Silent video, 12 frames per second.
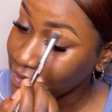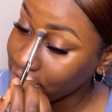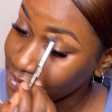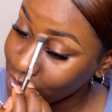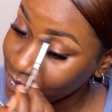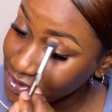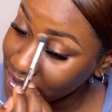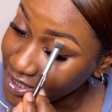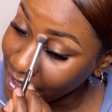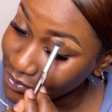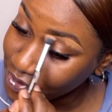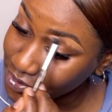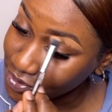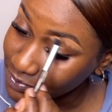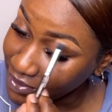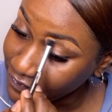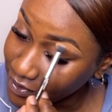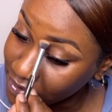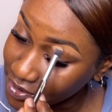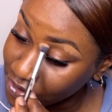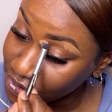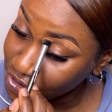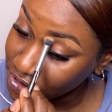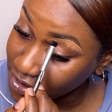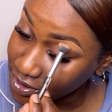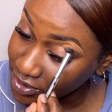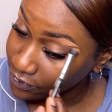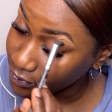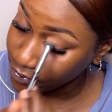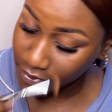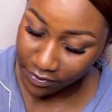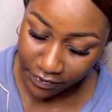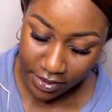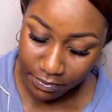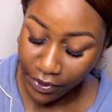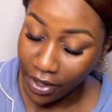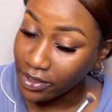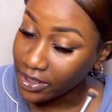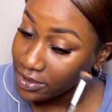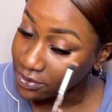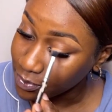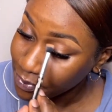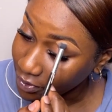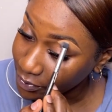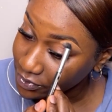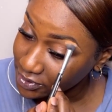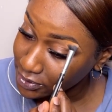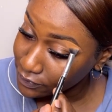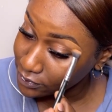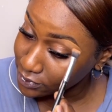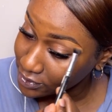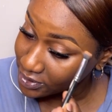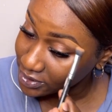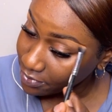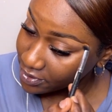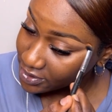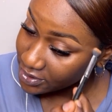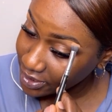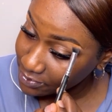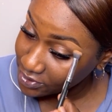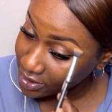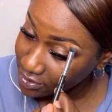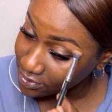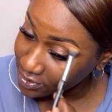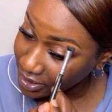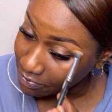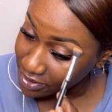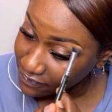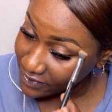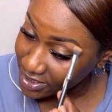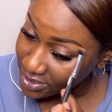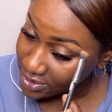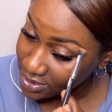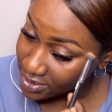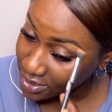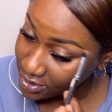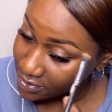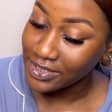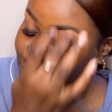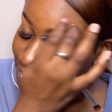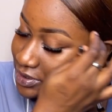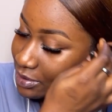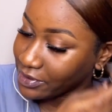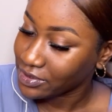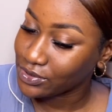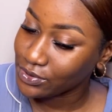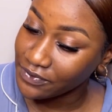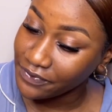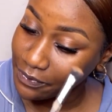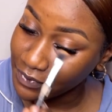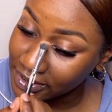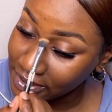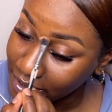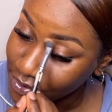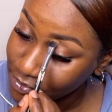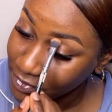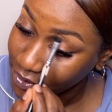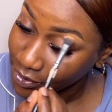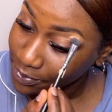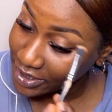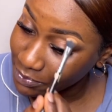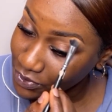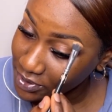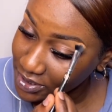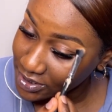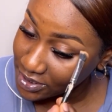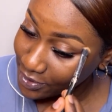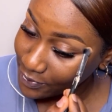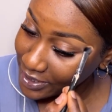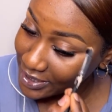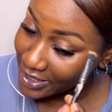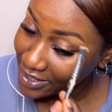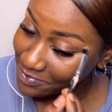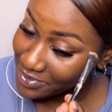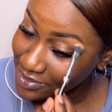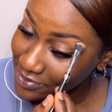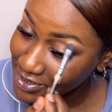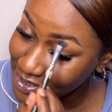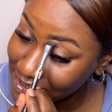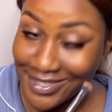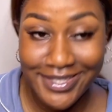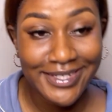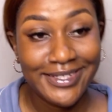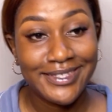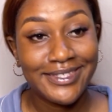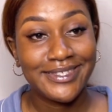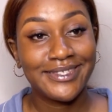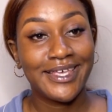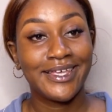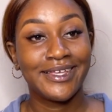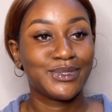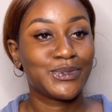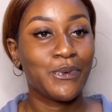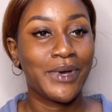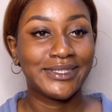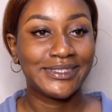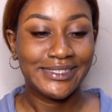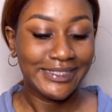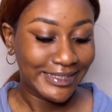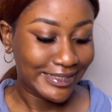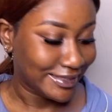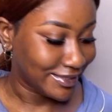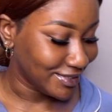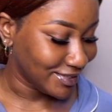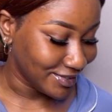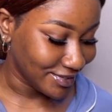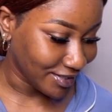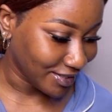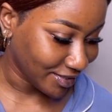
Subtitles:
On a normal day, I would just use my foundation shade for the whole of the brow cleanup, or I wouldn't even do this, but I'm trying to look a bit fancy today. I was talking about the two different ways I do makeup, and I'm doing it the way that I've been doing it since 16,